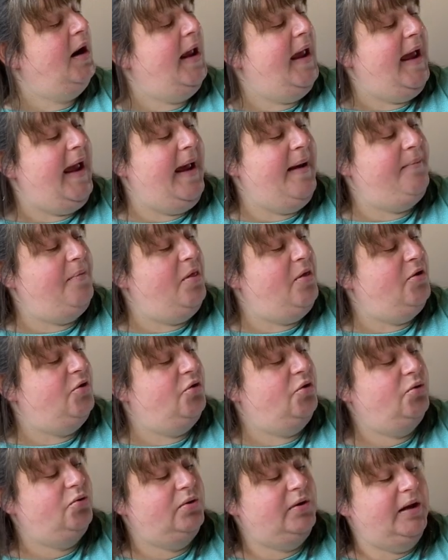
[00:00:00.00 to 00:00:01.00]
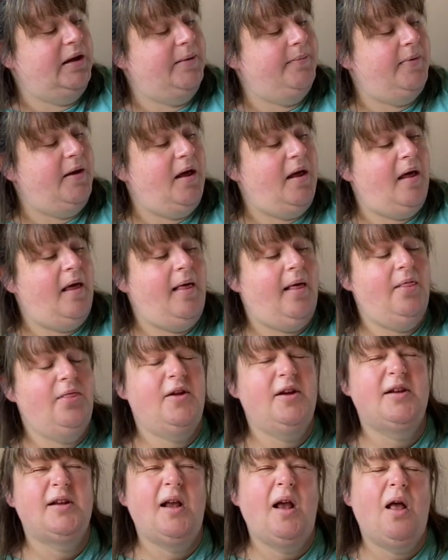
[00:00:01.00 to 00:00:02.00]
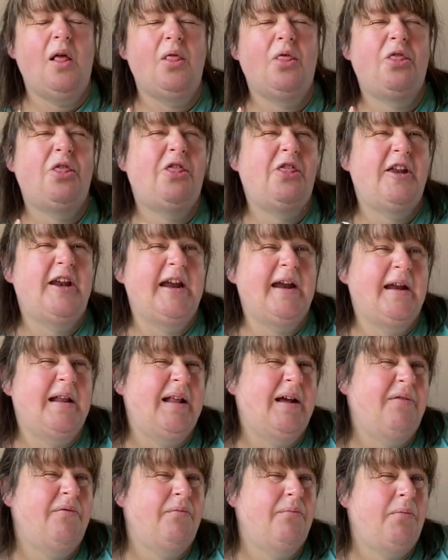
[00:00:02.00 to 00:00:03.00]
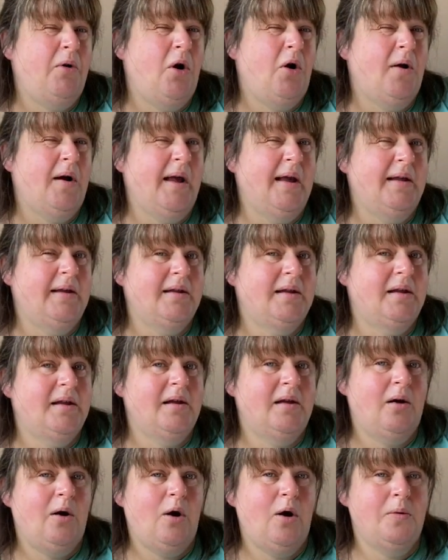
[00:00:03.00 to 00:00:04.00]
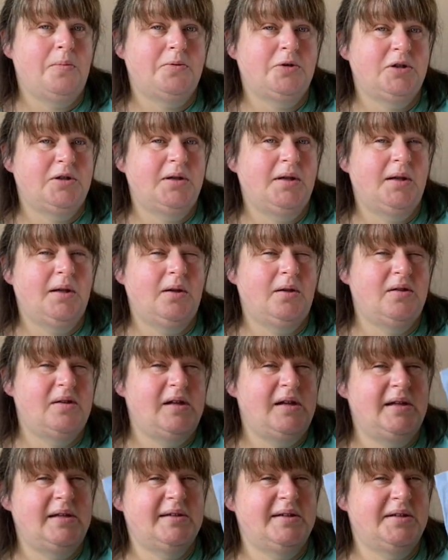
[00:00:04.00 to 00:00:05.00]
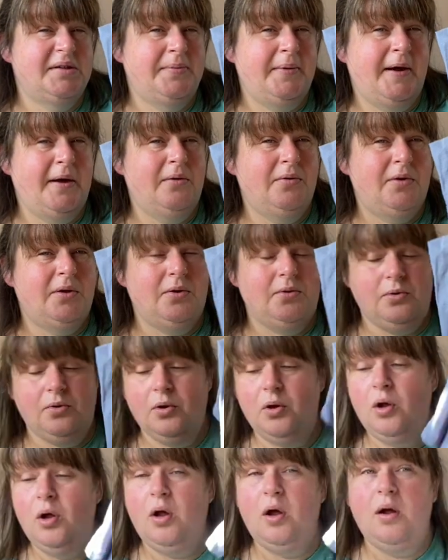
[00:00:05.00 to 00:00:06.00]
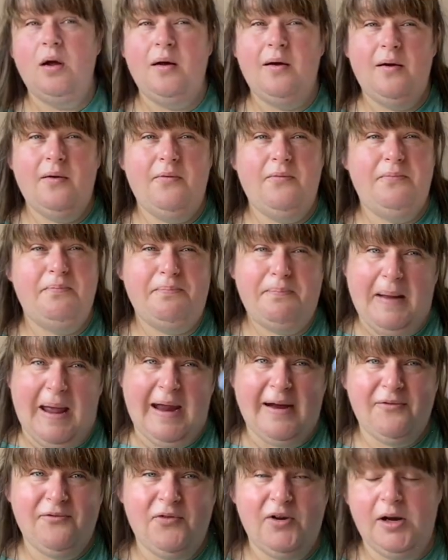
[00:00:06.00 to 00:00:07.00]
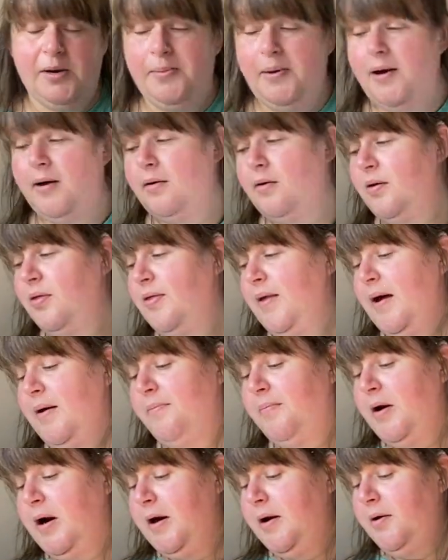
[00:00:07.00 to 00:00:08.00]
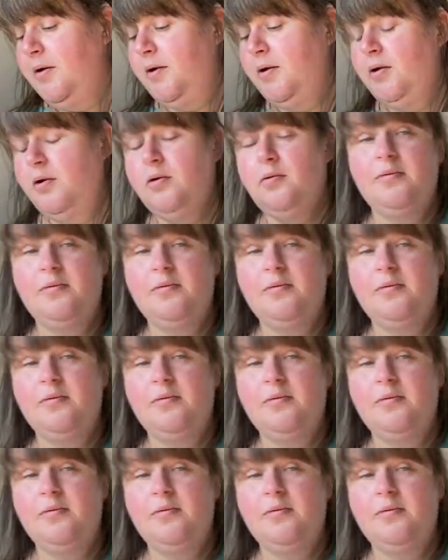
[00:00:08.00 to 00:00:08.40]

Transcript: They're so deep. There's 3 different pockets options on these as well, so bang for your buck from that pattern.